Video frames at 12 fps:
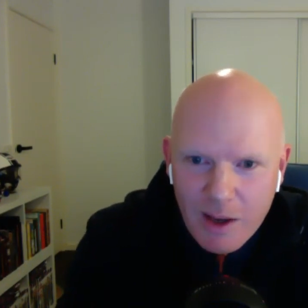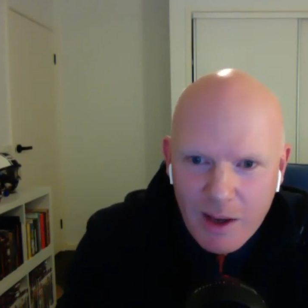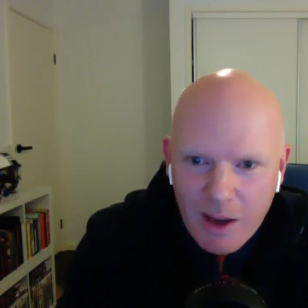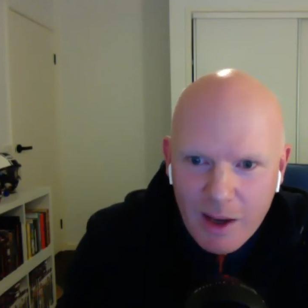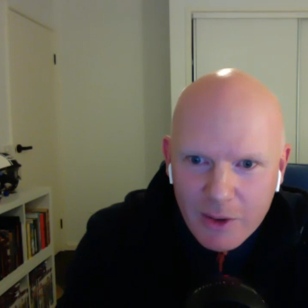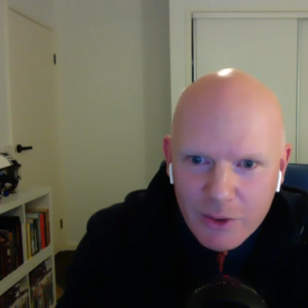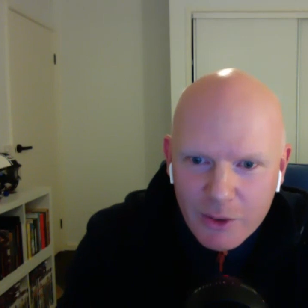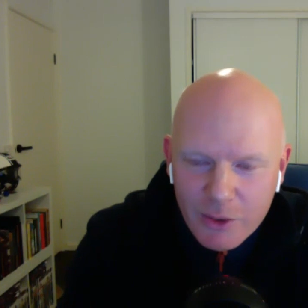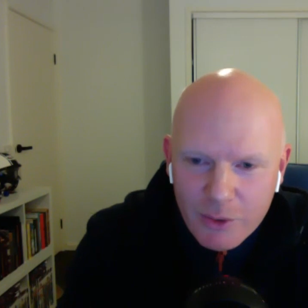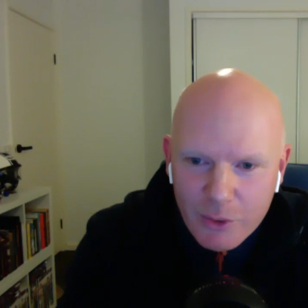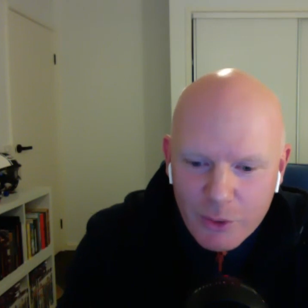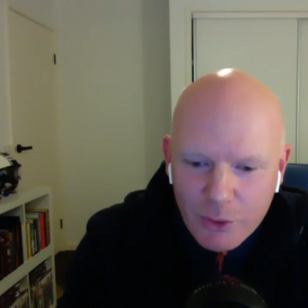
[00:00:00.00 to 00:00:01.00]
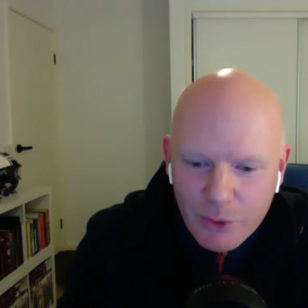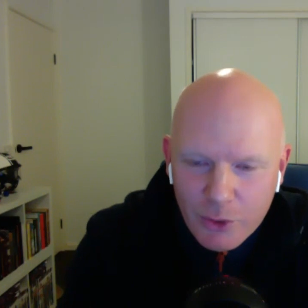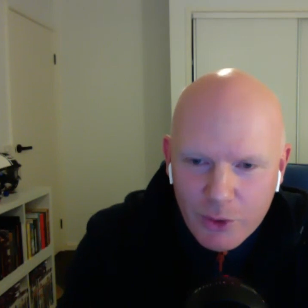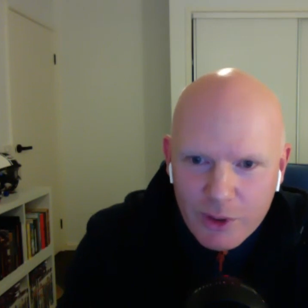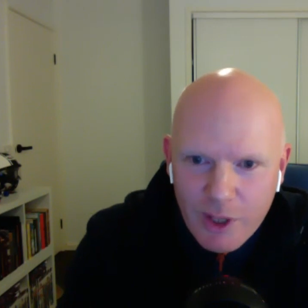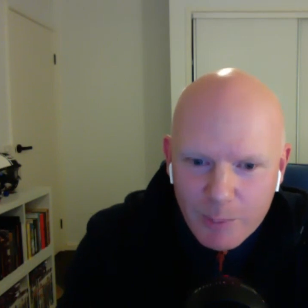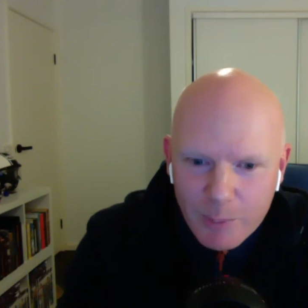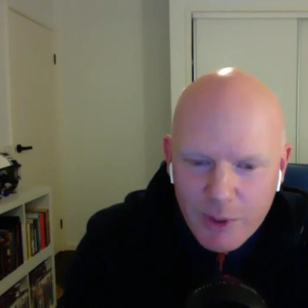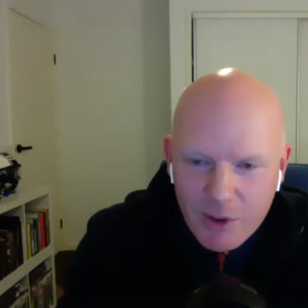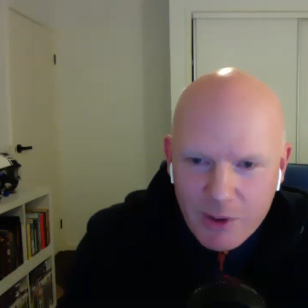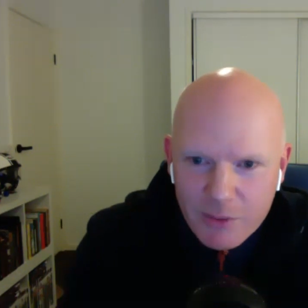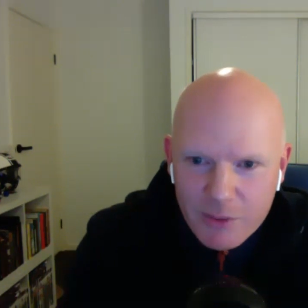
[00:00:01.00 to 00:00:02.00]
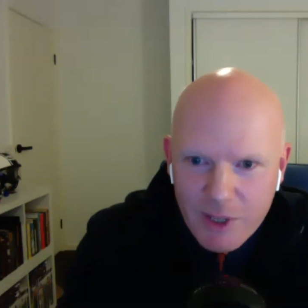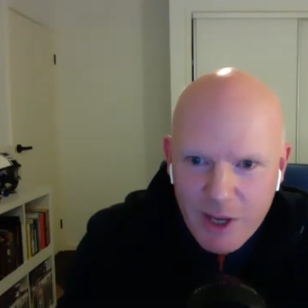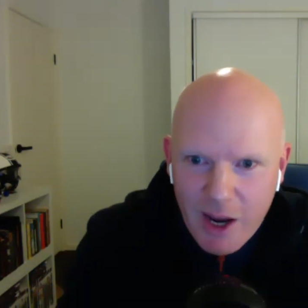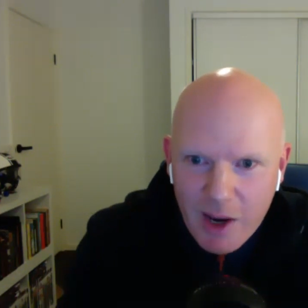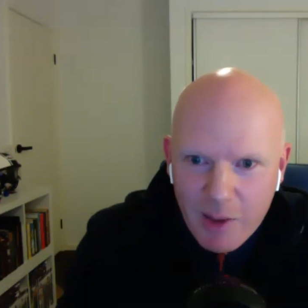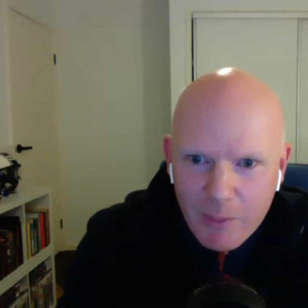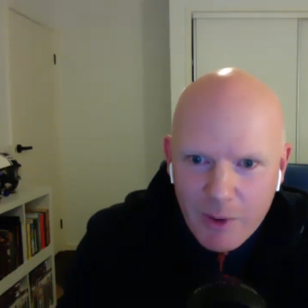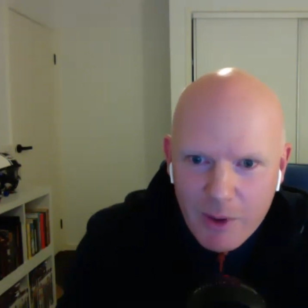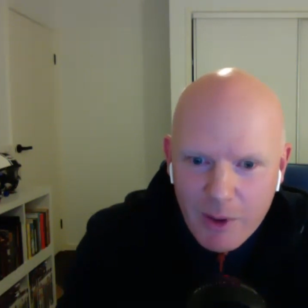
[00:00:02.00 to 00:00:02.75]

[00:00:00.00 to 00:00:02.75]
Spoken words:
I can look at that period of time,